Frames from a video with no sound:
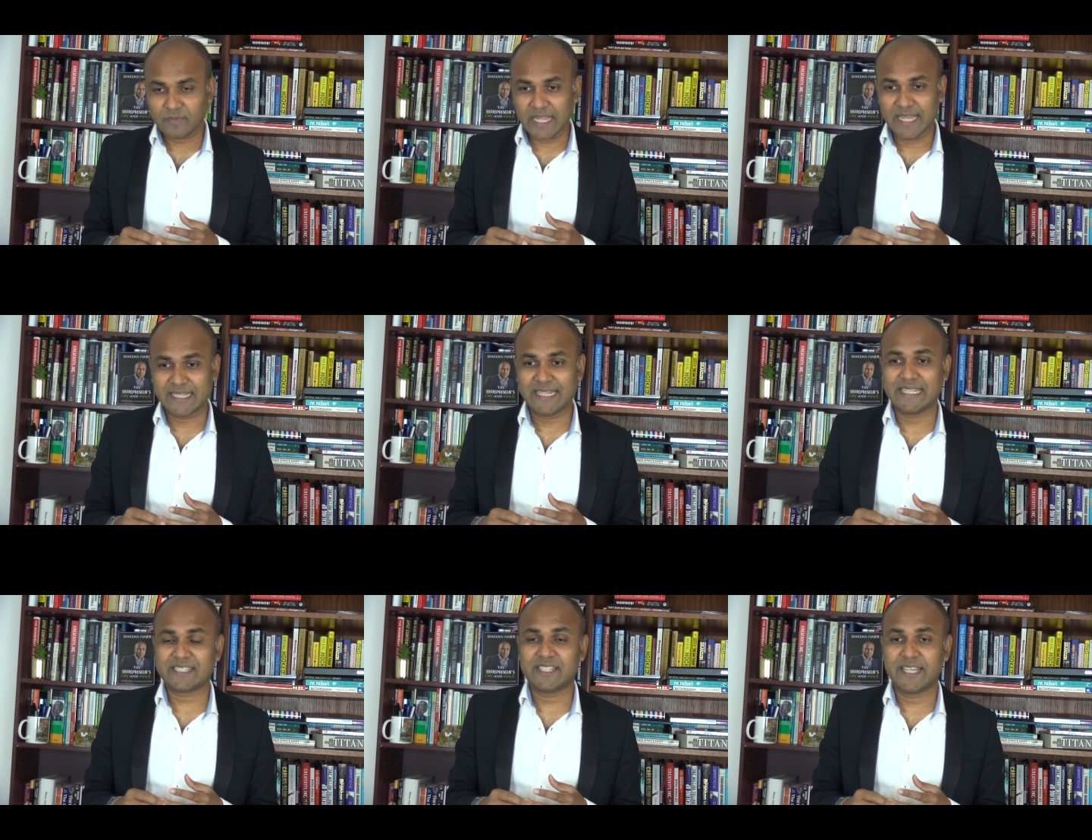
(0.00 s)
And the
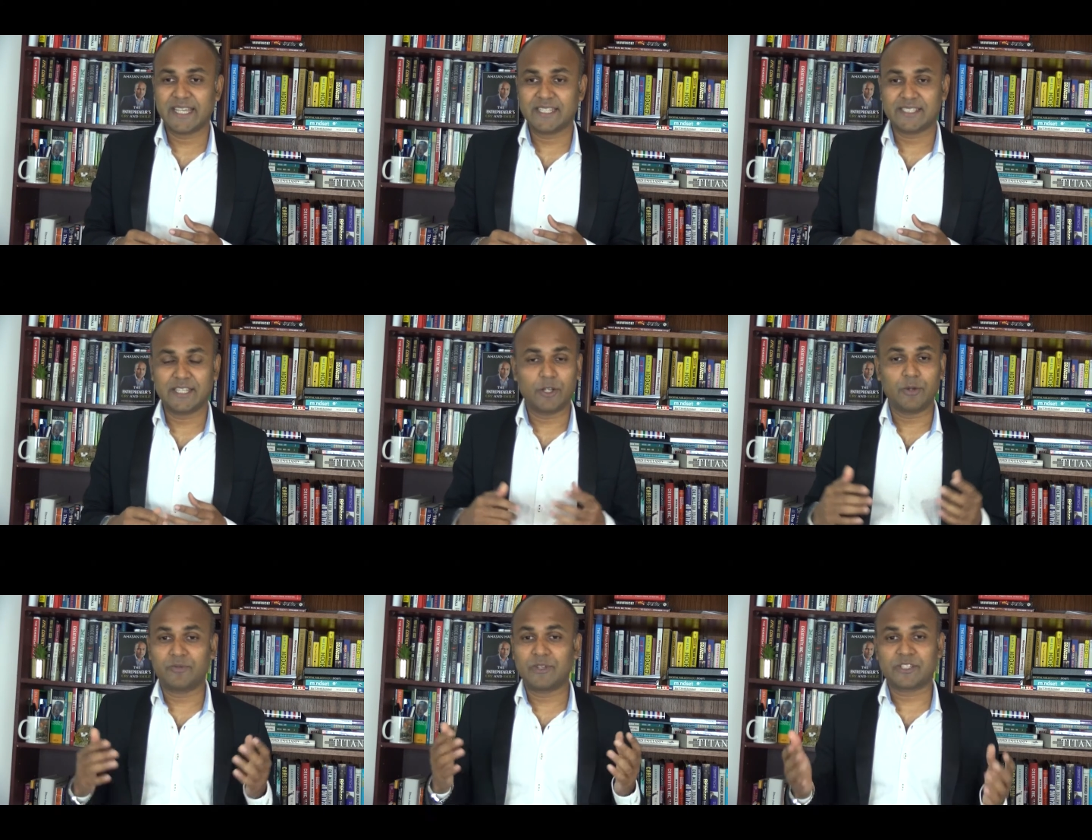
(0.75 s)
next thing is,
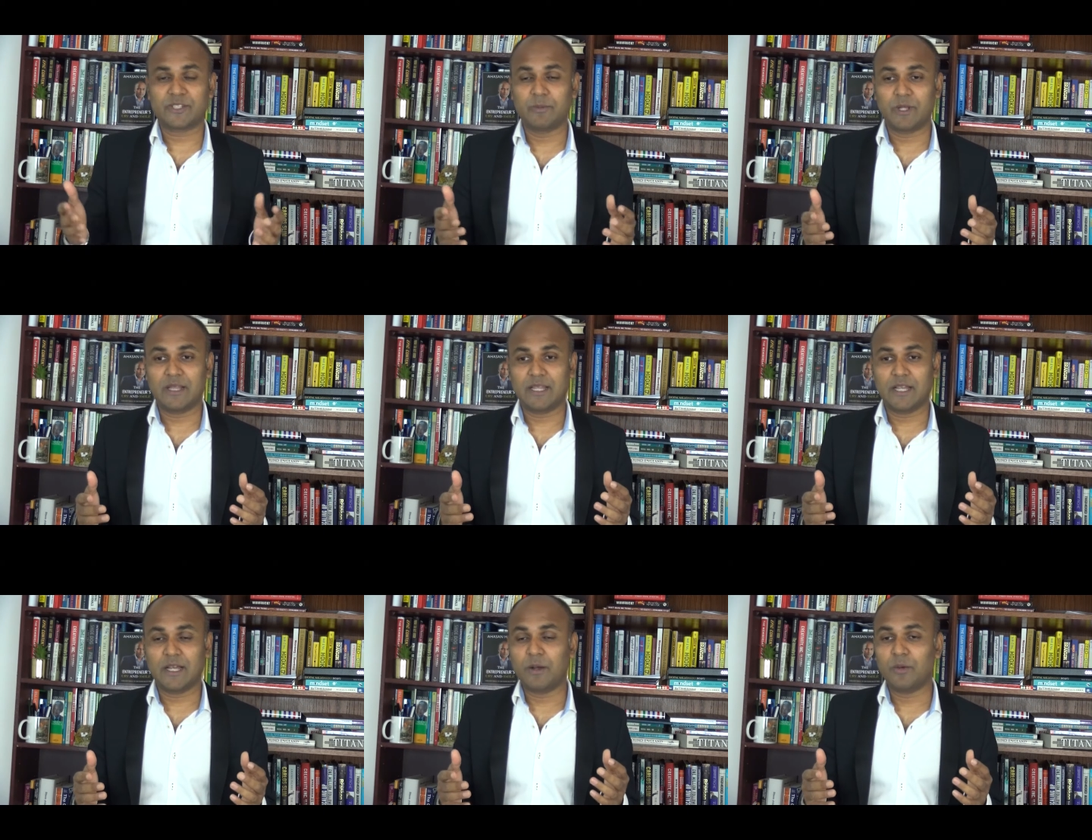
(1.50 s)

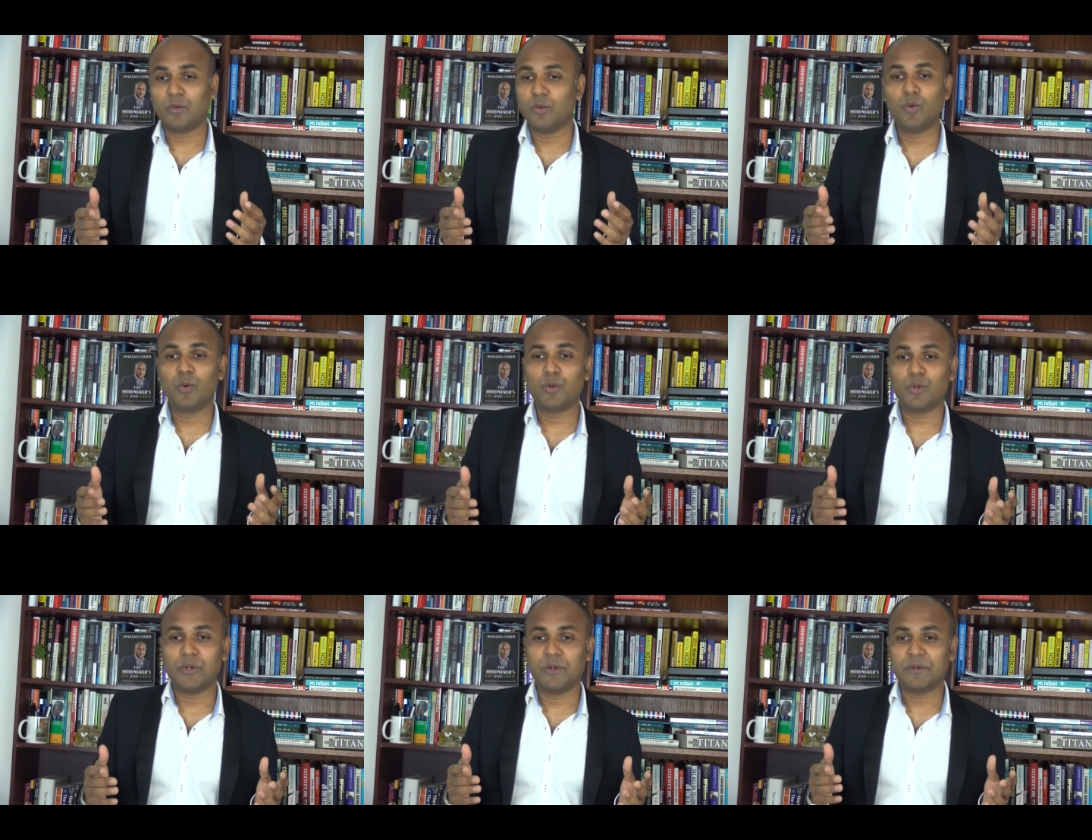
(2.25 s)
festival,
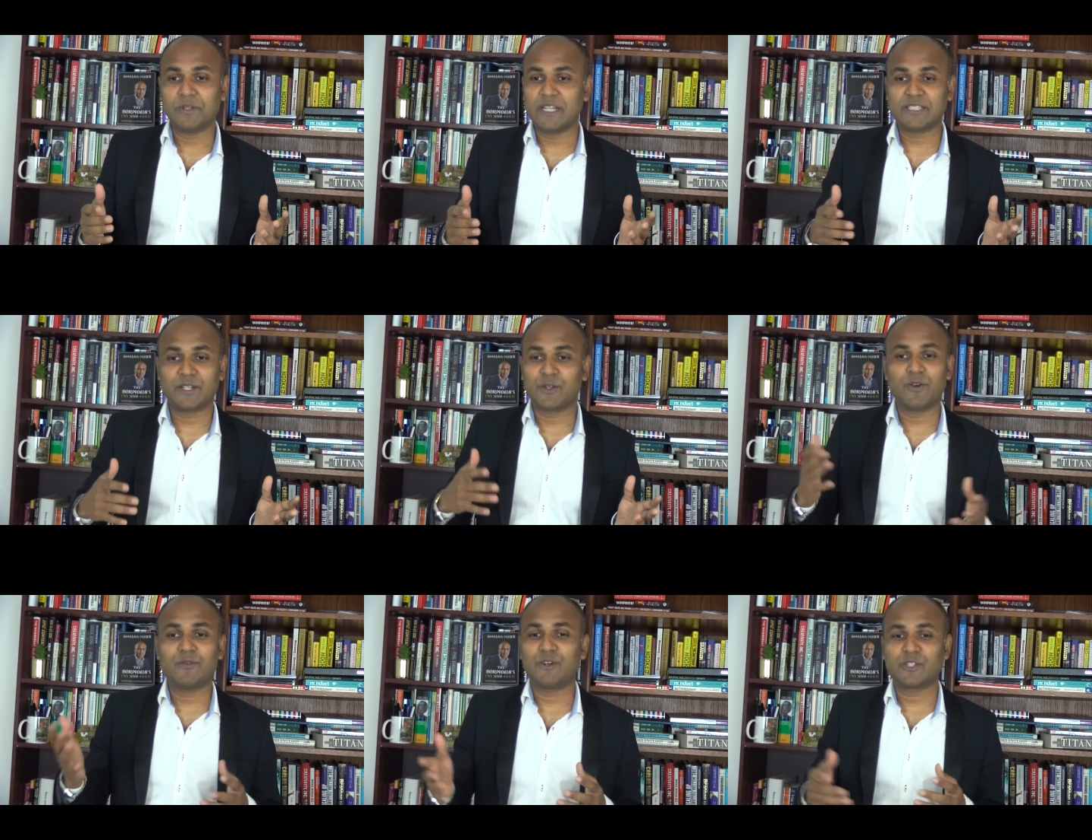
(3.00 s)
who doesn't
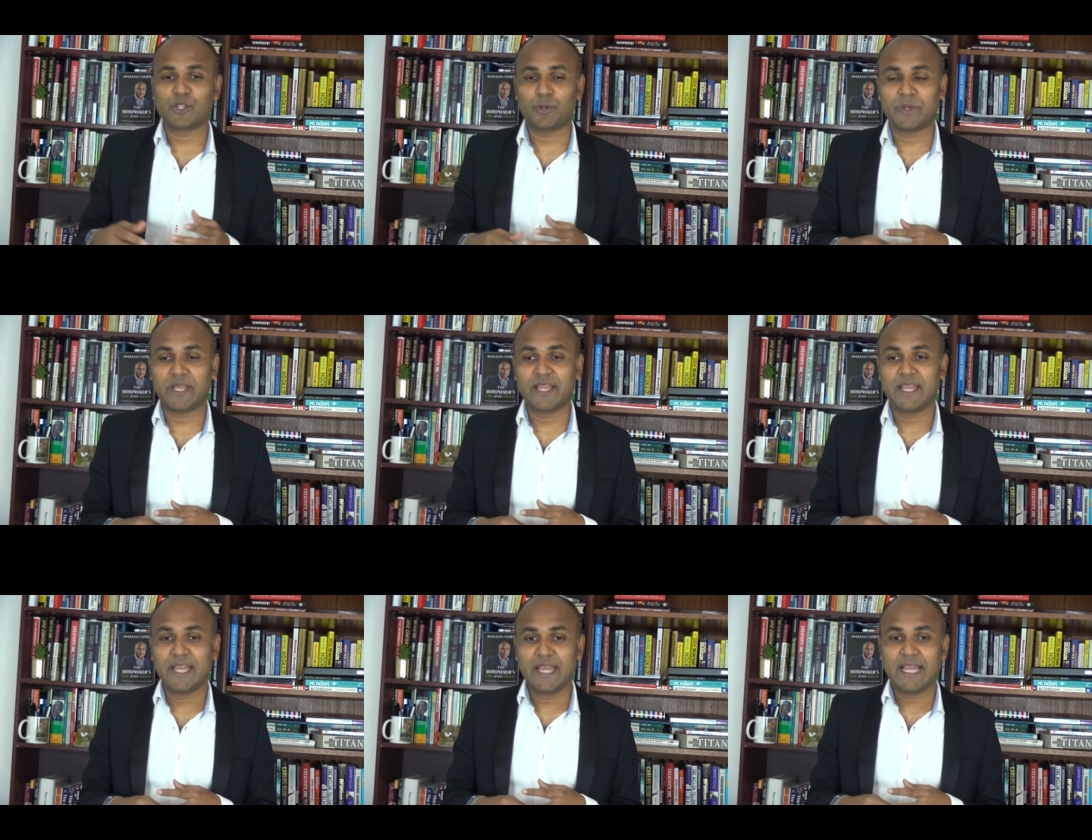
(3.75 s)
go for shopping?
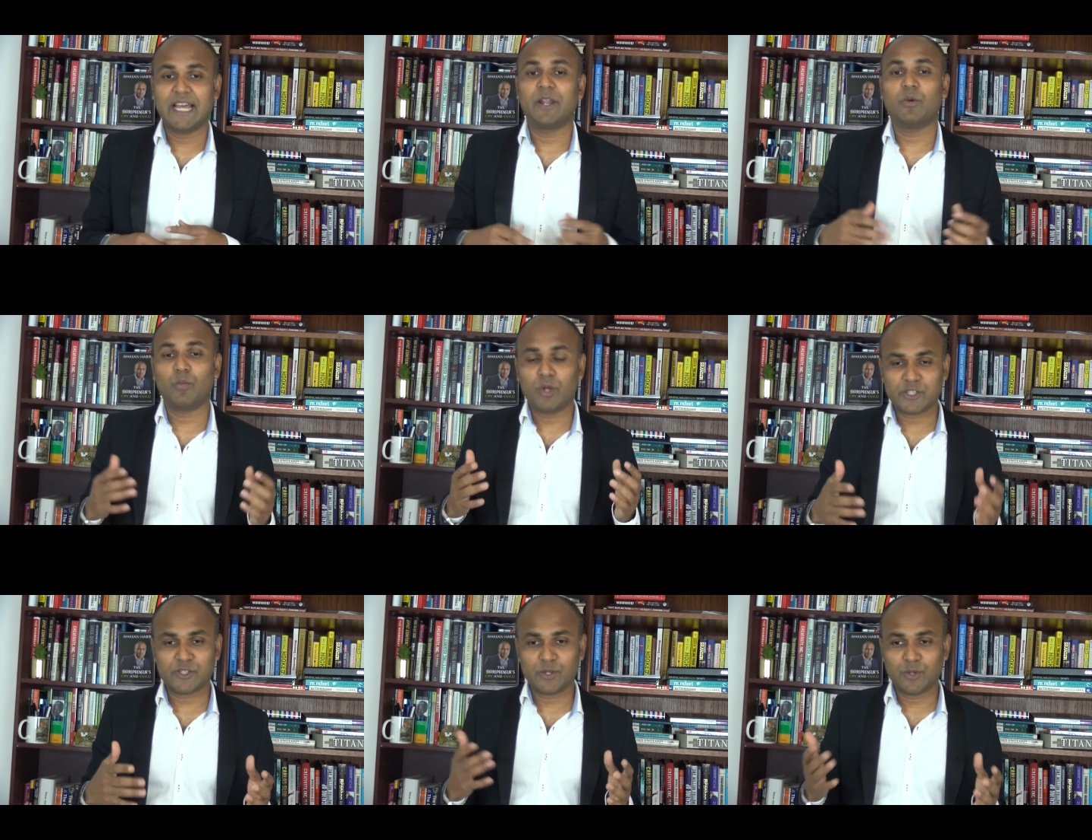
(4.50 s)
And
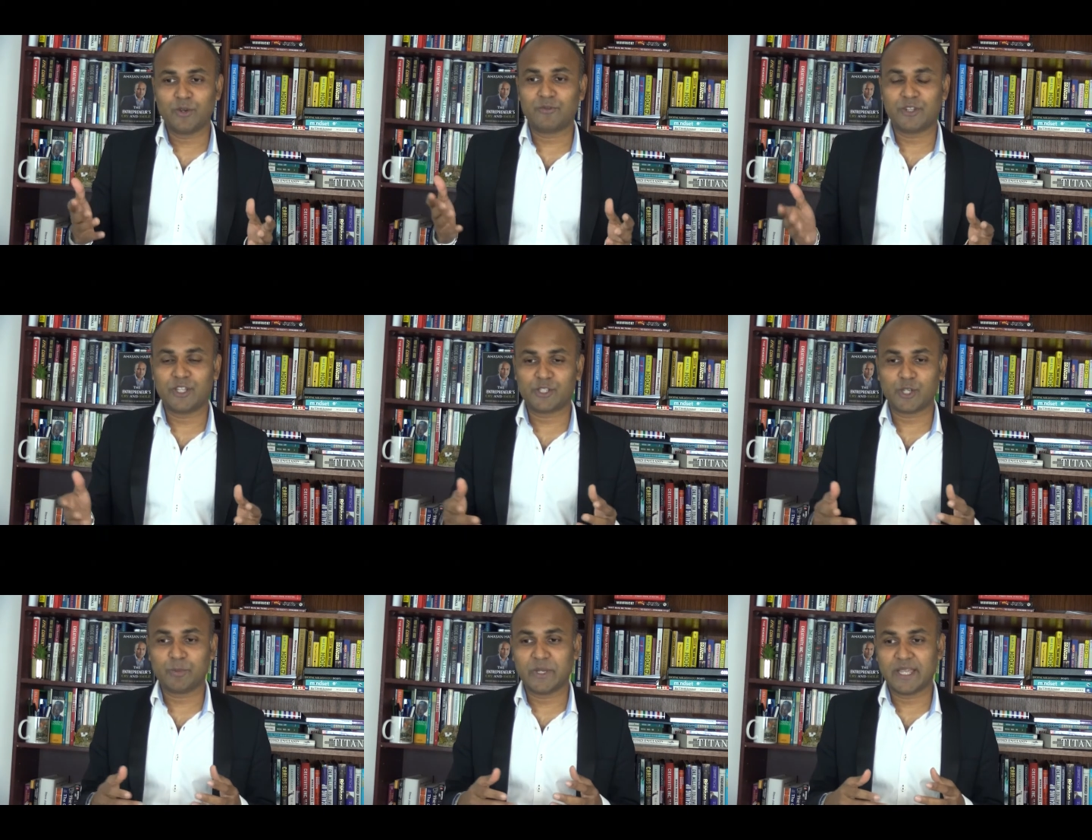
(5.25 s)
once you go for the
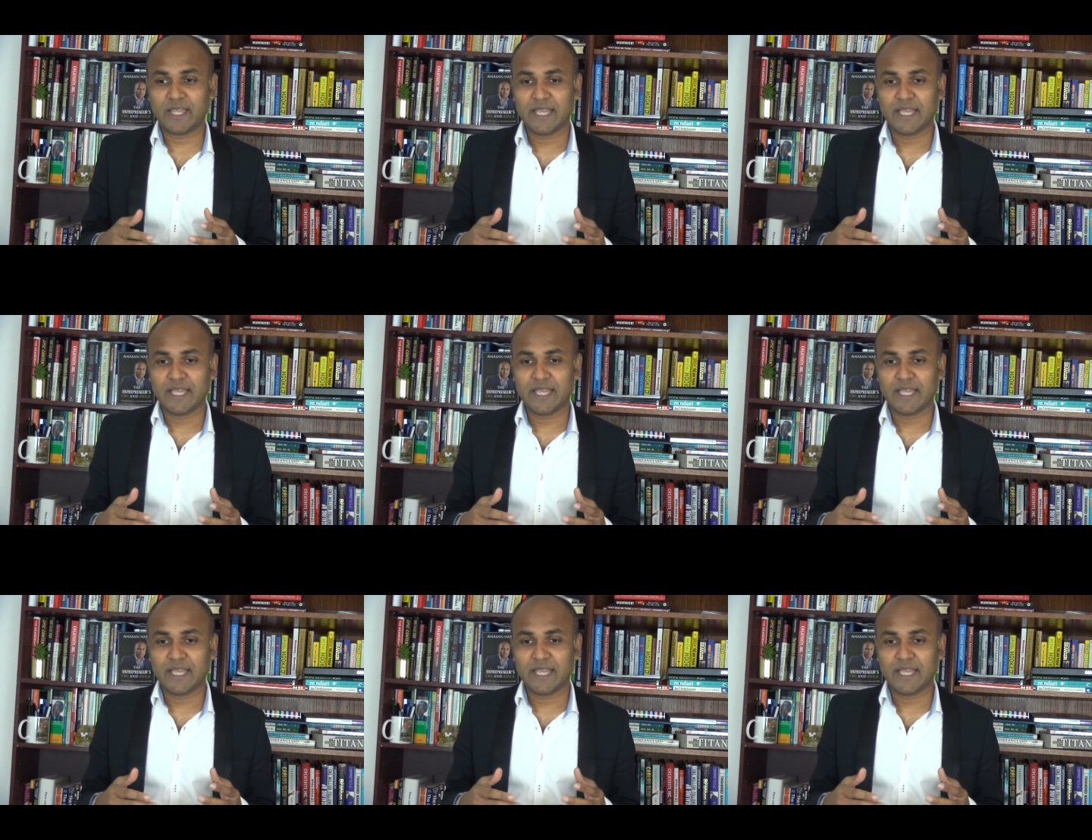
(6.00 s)
shopping,